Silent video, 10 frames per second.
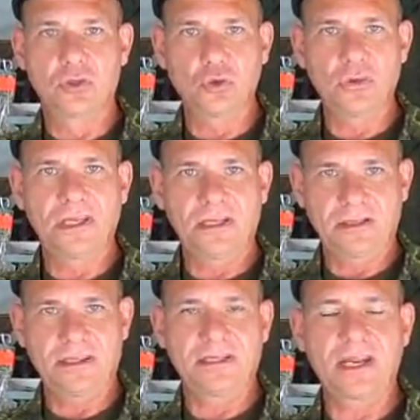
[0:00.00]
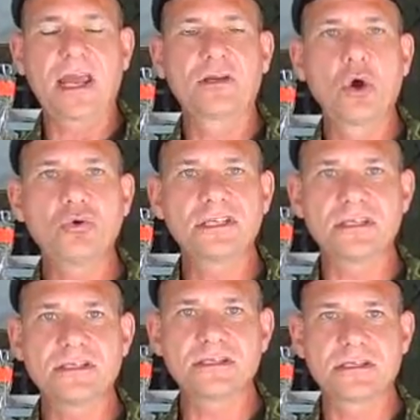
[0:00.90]
do the
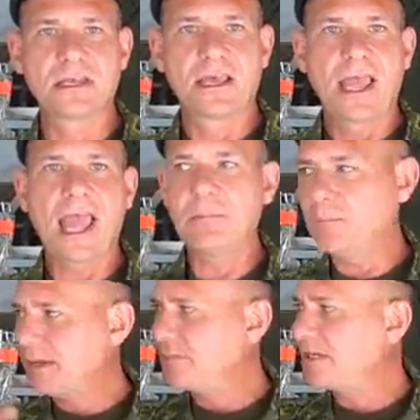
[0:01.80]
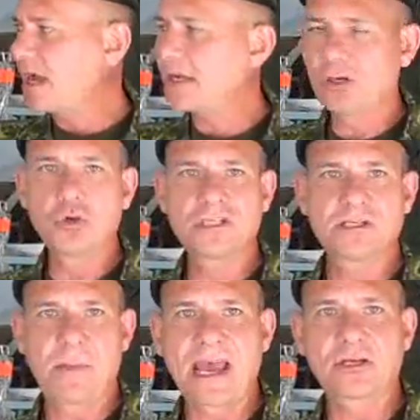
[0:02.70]
diagnosis, and beam the
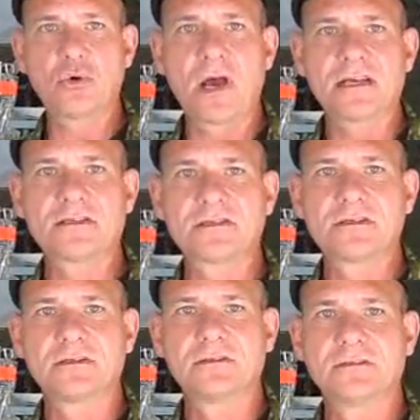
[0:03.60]
diagnosis back to us.